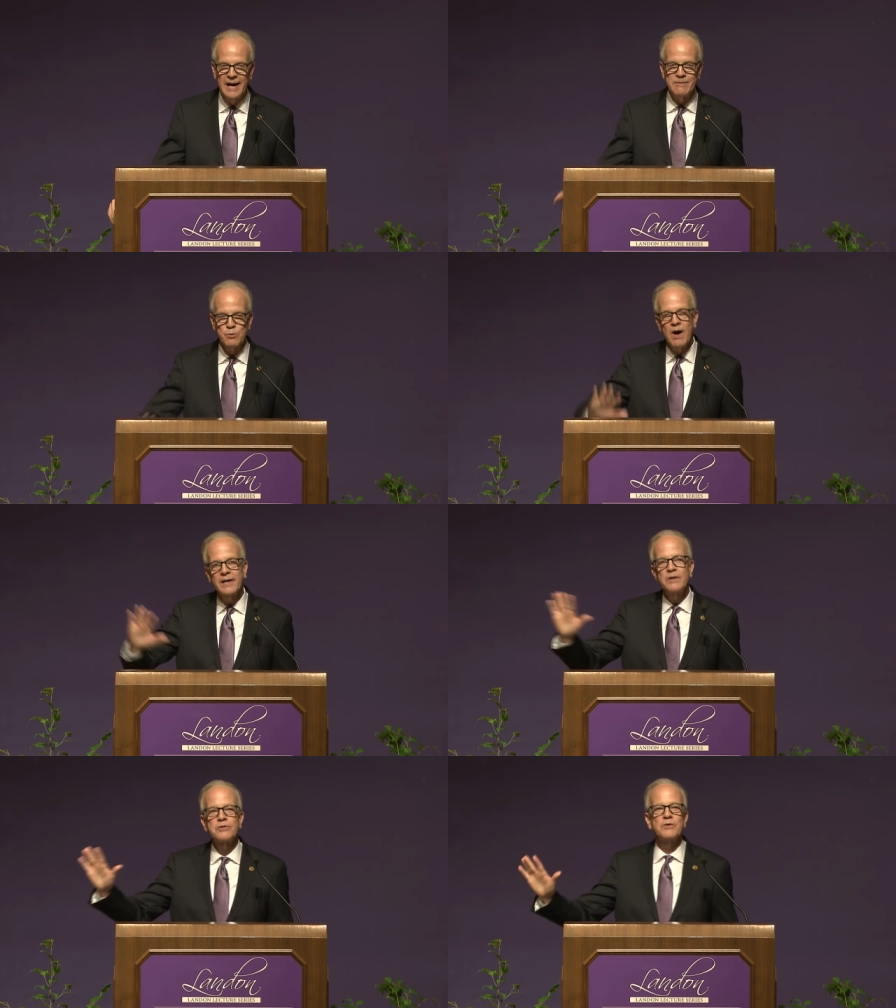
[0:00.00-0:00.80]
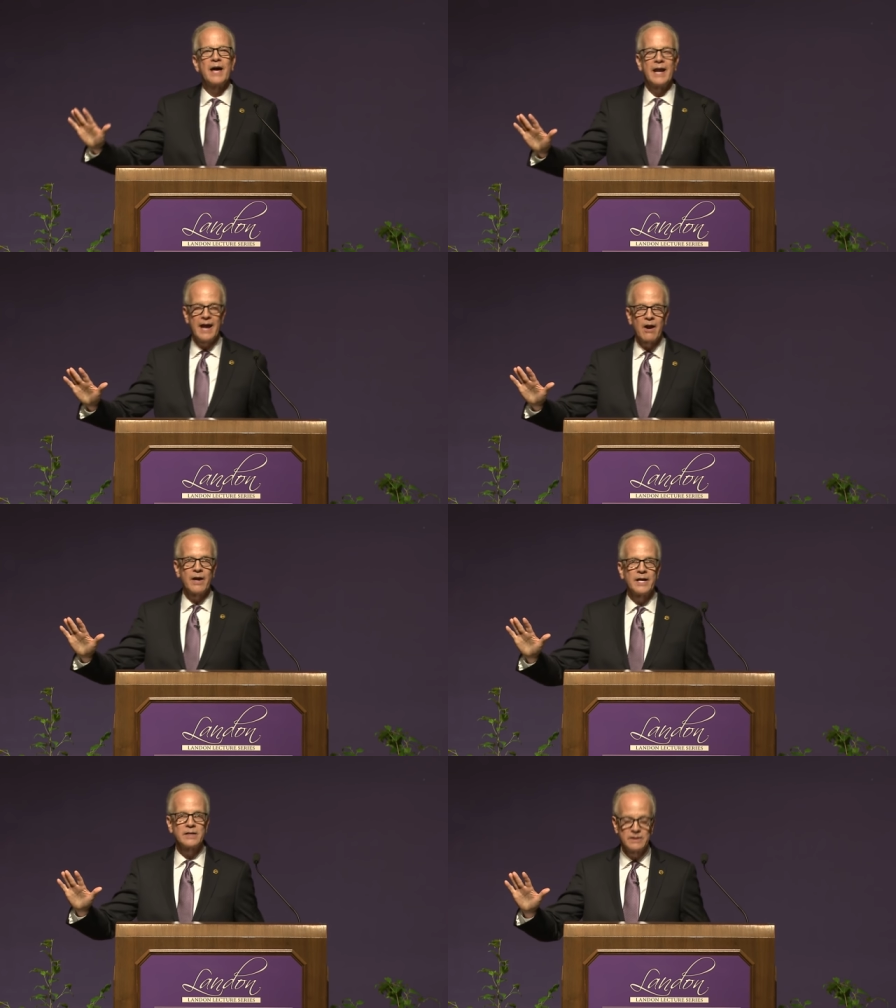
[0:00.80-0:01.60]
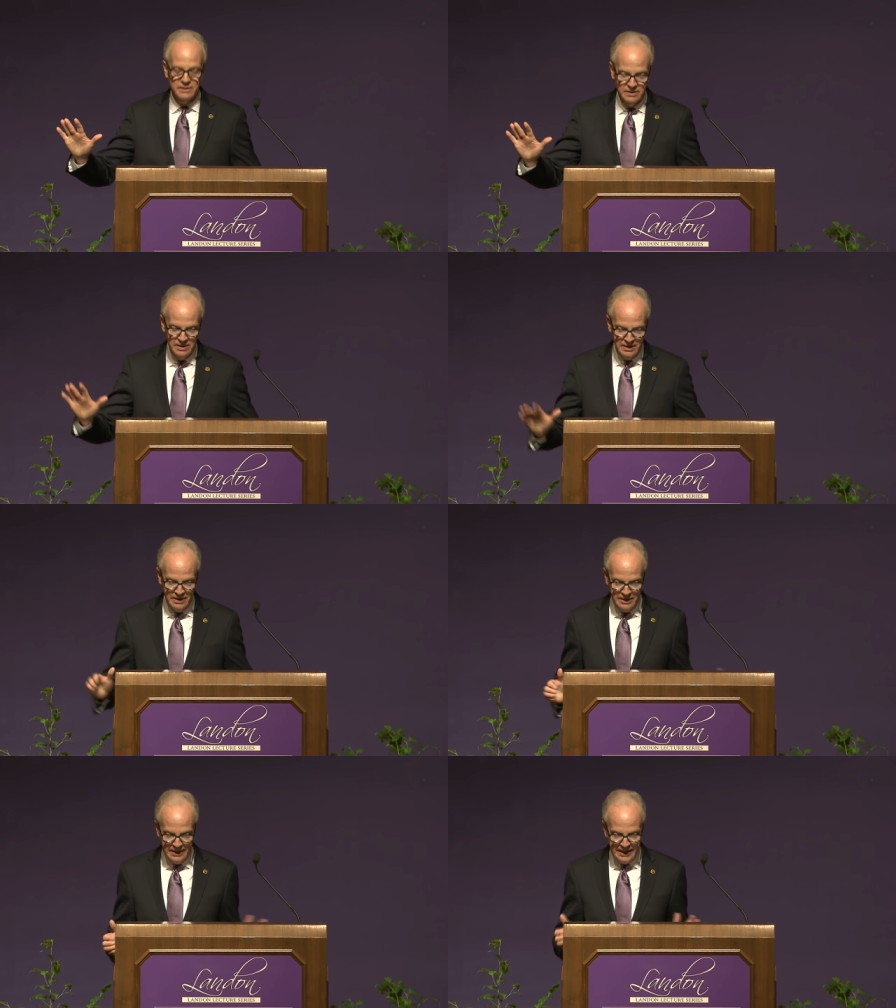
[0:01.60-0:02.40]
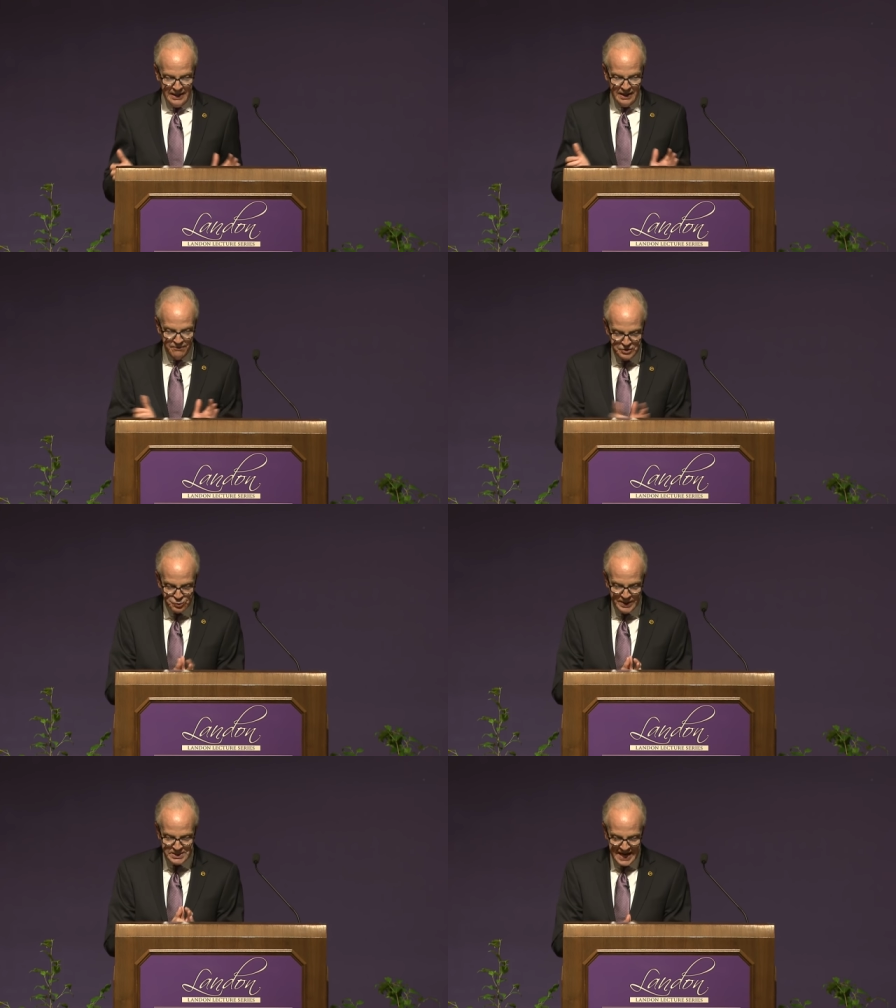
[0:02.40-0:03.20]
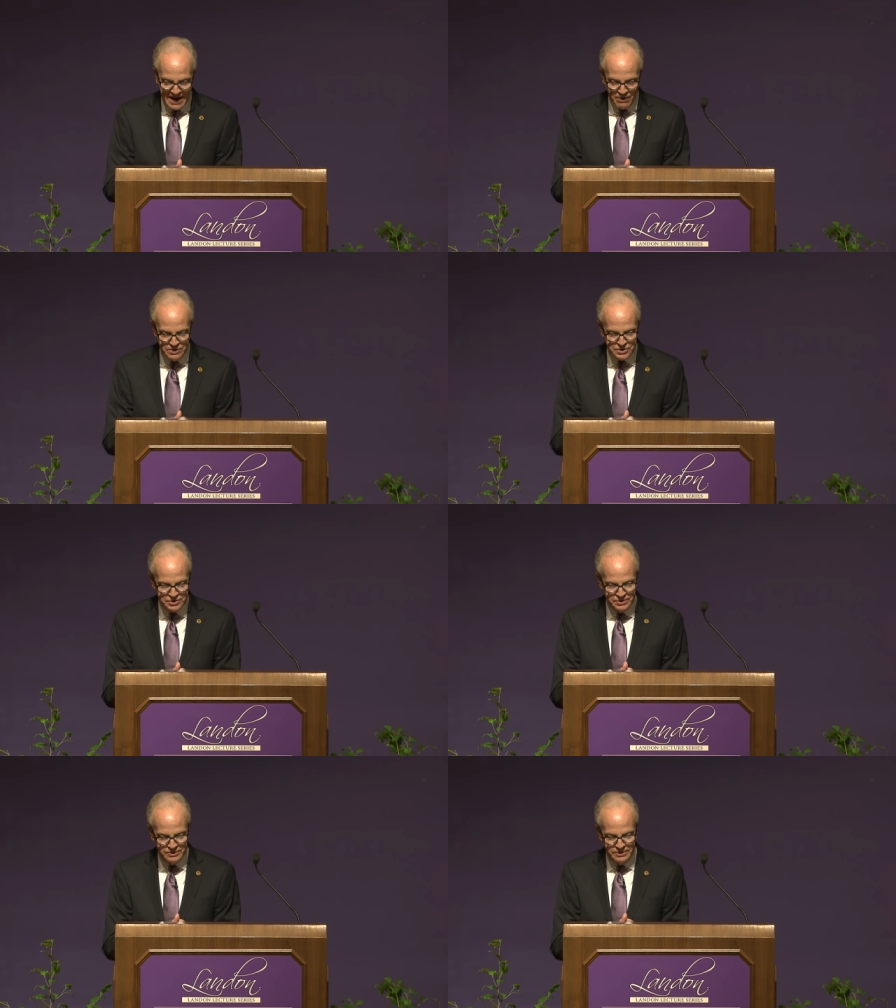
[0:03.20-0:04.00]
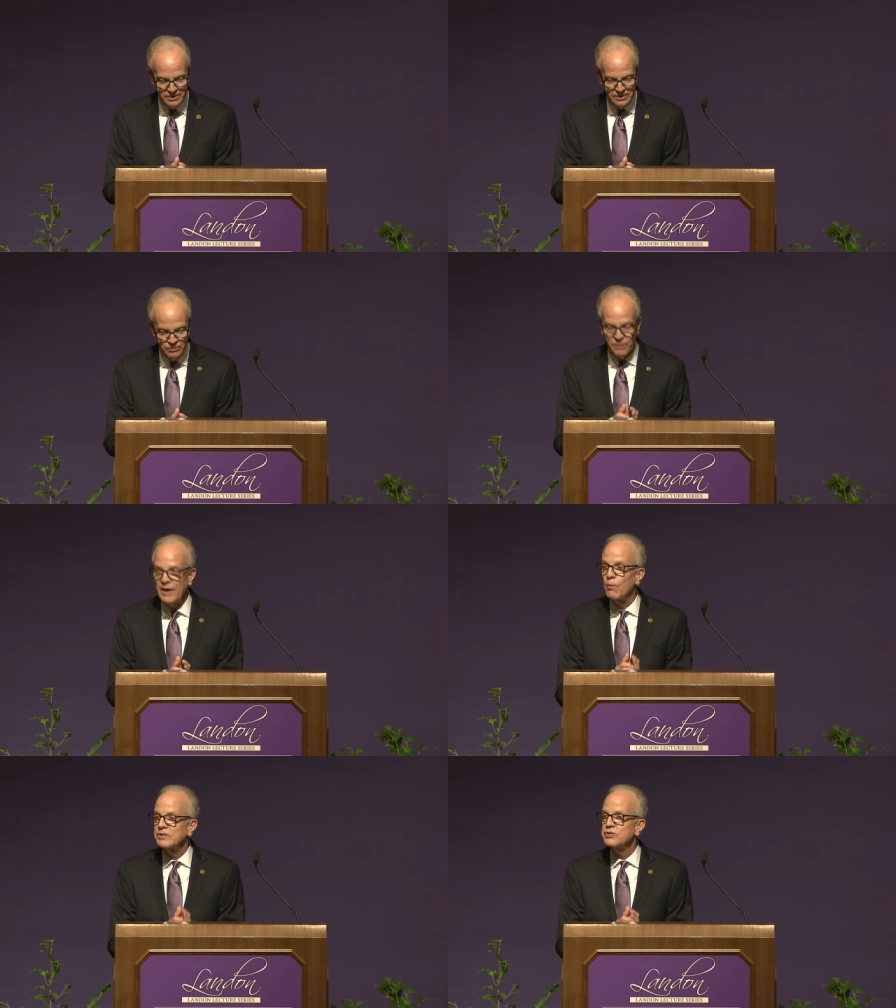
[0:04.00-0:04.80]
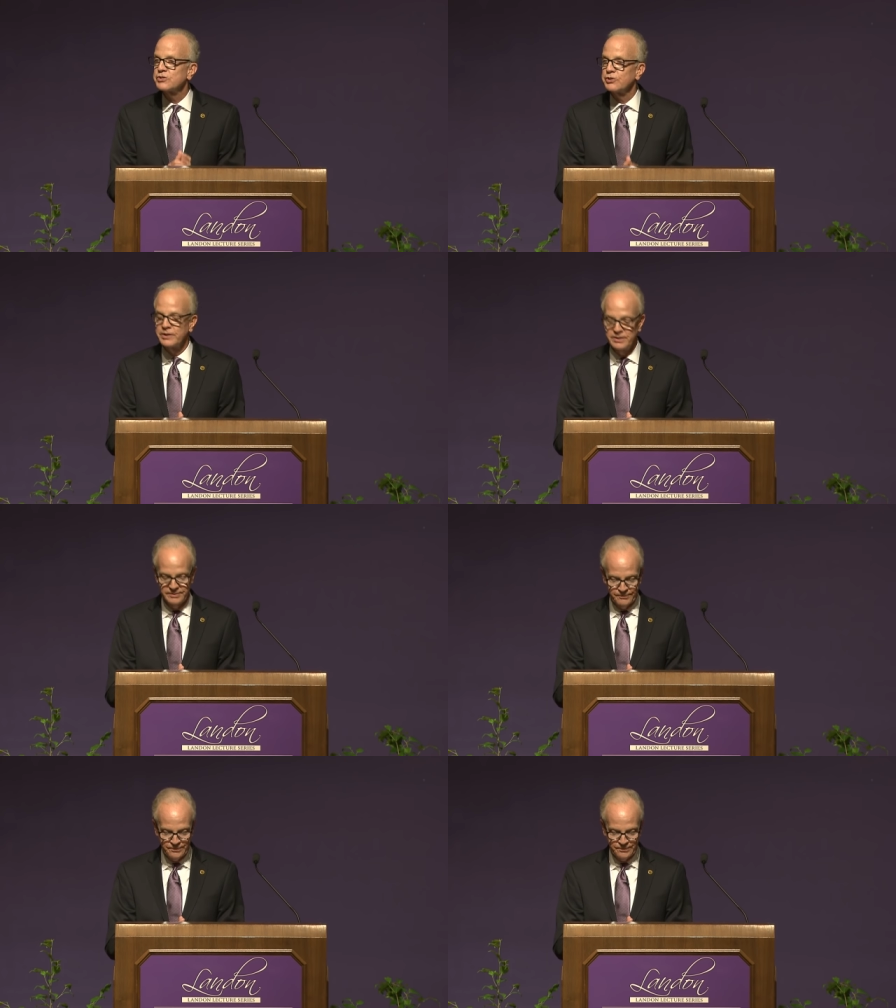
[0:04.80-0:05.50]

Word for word: I was walking through that area uh, of the Twin Towers where they once stood.